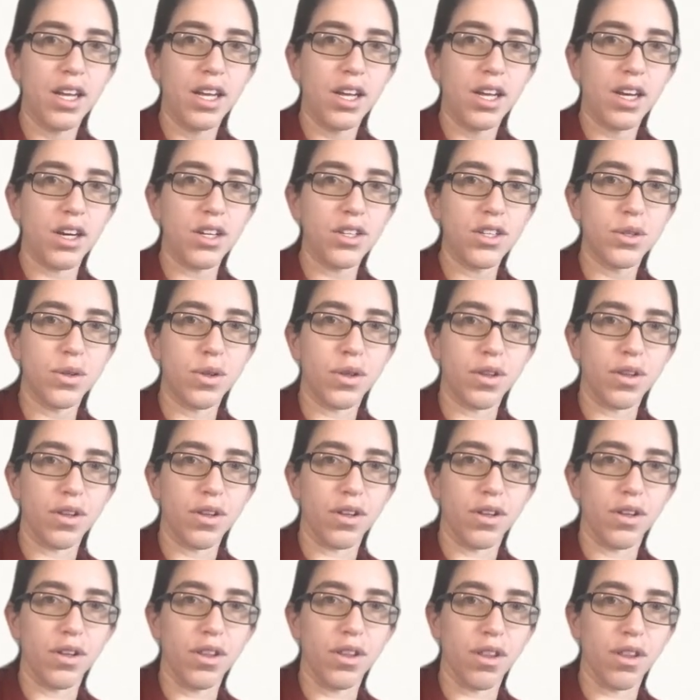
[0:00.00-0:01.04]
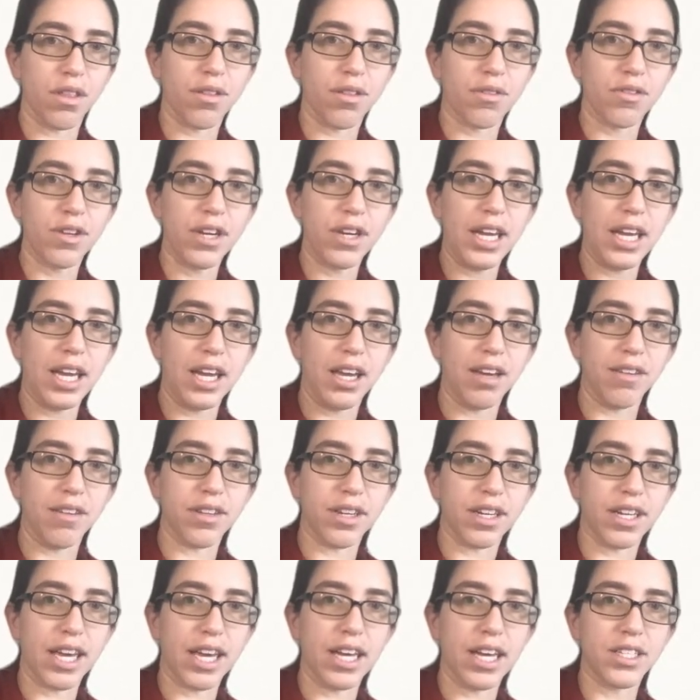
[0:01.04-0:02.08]
Also, the, the 3 even
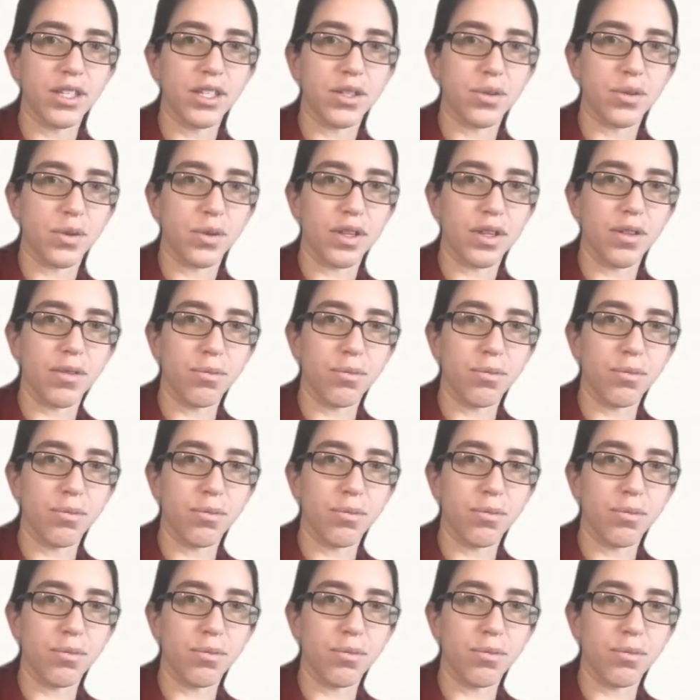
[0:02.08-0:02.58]
cancels with